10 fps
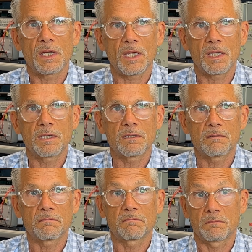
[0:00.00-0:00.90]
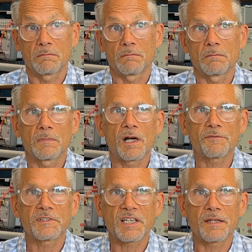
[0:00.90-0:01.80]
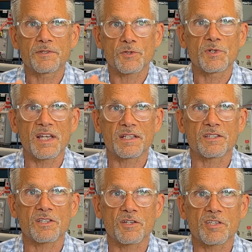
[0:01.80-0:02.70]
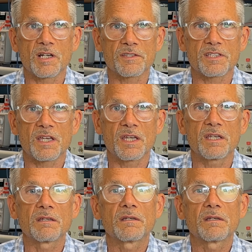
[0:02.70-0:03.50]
And oftentimes during that discussion, I'll say,